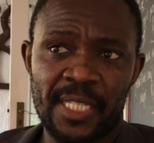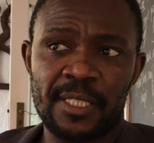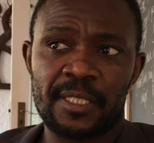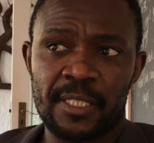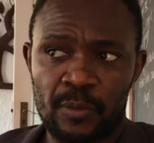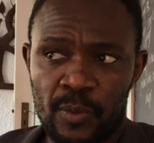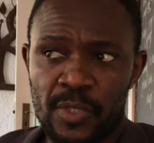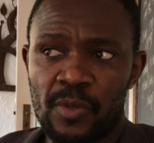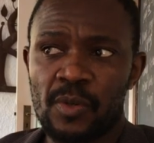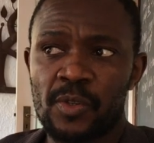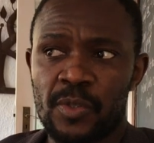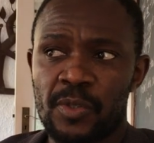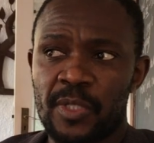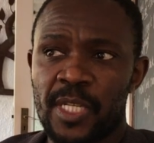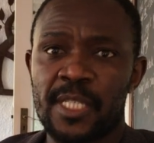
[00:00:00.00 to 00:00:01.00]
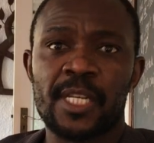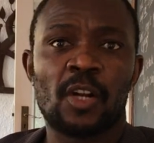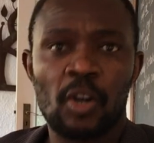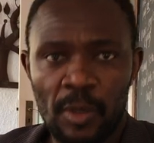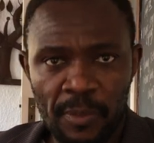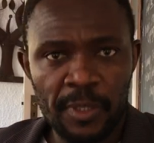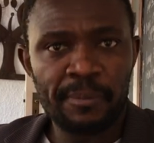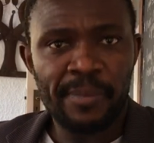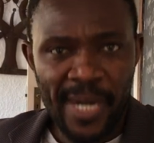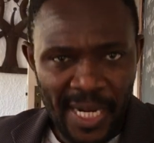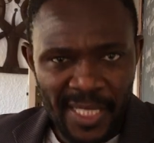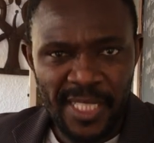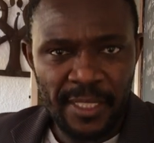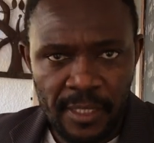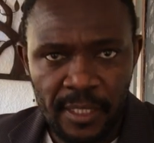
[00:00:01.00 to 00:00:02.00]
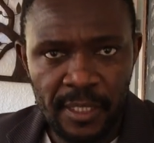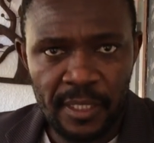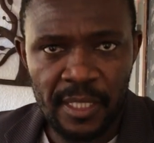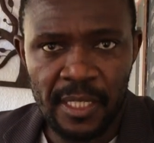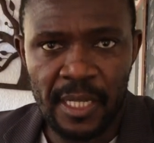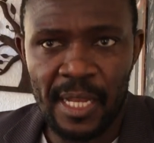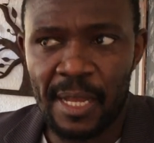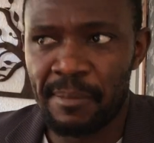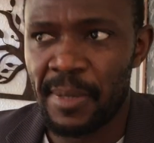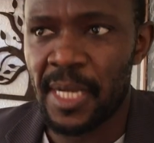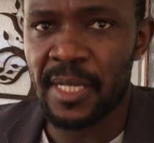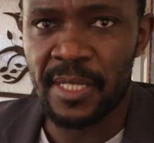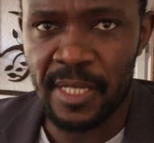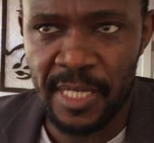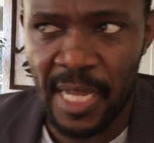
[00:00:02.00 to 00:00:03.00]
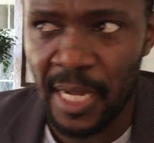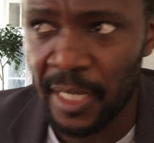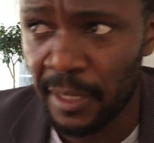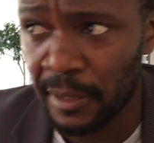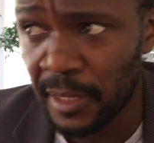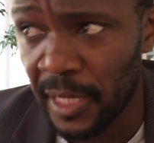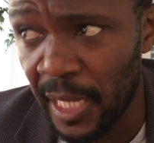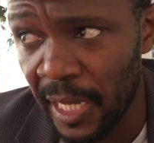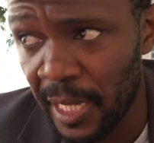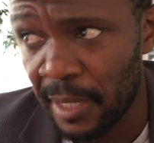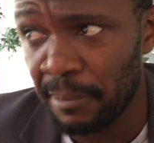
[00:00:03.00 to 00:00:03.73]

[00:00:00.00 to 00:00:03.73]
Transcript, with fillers: that it was also just a common practice amongst young uh,